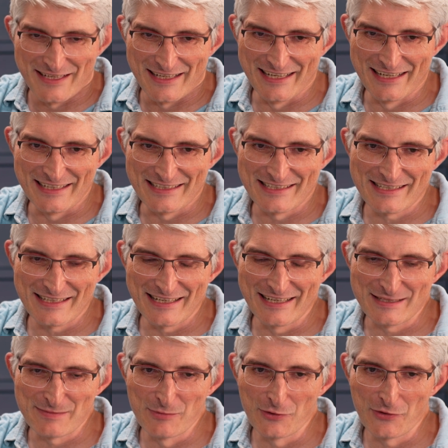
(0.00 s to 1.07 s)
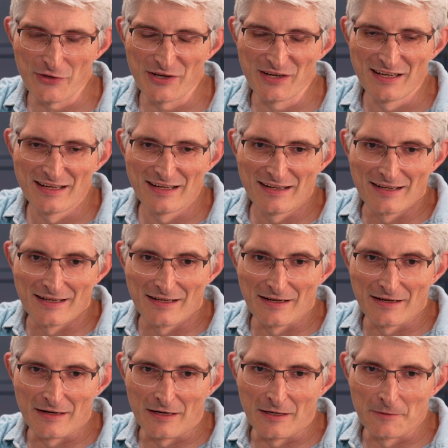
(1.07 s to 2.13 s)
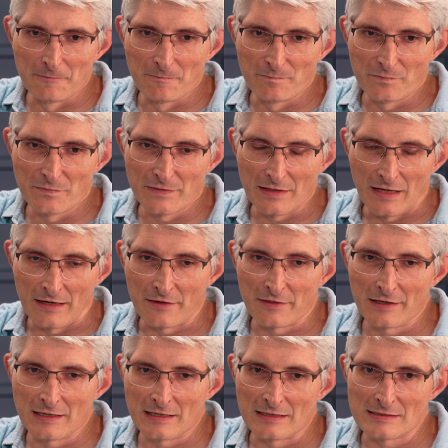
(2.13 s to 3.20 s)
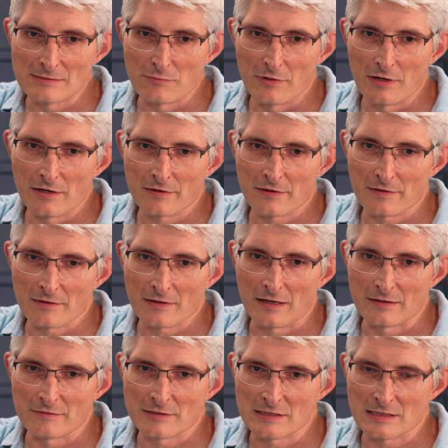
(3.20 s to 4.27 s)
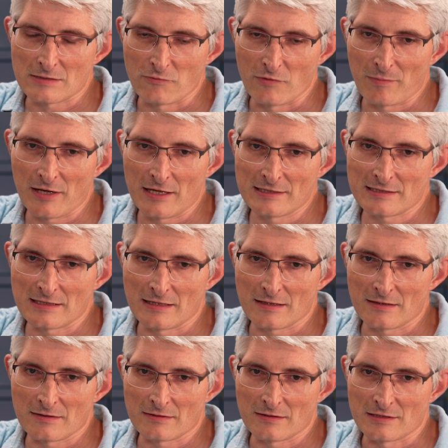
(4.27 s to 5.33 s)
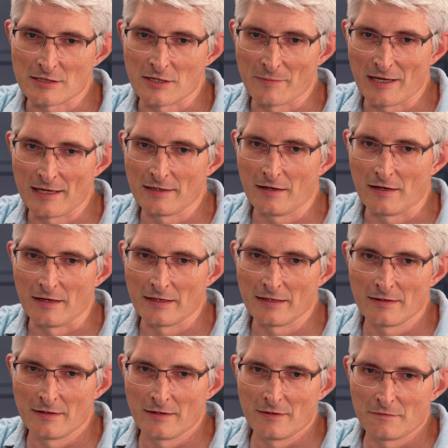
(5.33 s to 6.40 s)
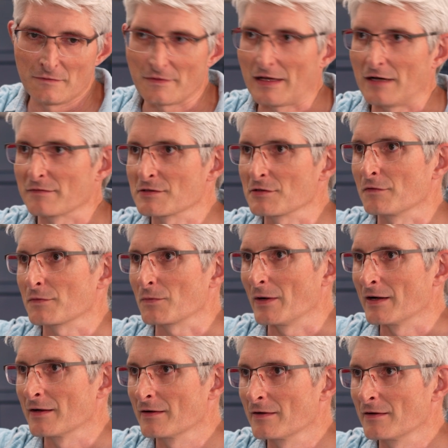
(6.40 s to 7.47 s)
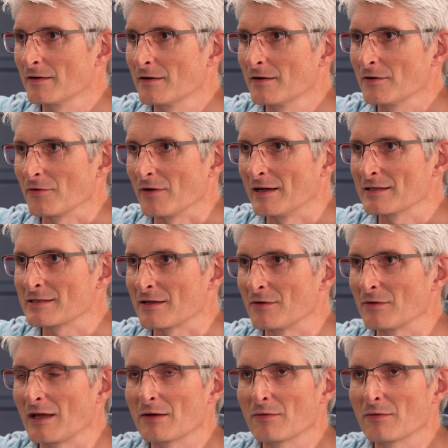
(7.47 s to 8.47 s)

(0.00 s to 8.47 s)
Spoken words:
it's more that, and I think it's worth kind of just replacing the term AI for that of software. Right. So